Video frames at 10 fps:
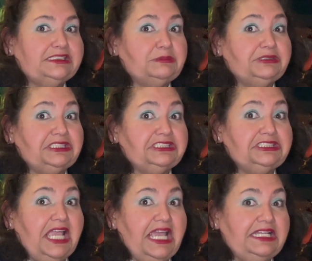
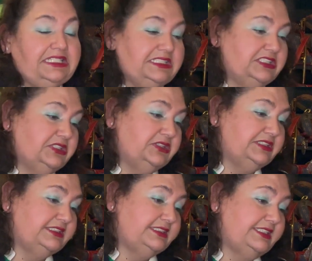chit-chatting to do
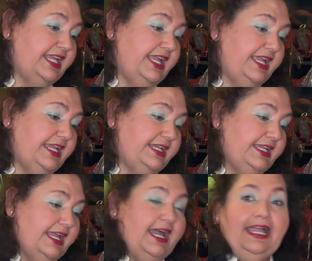today.
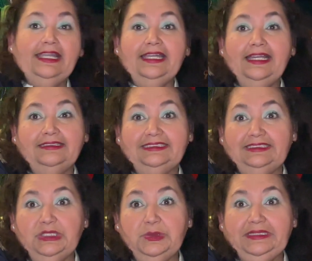I got a
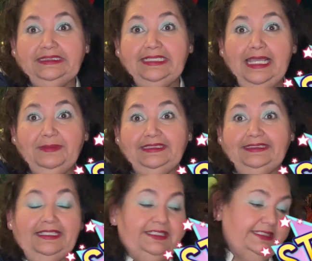story time to
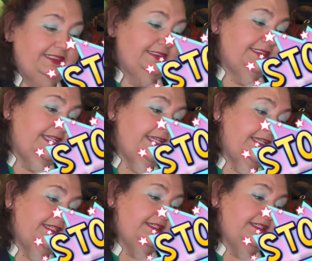tell you today.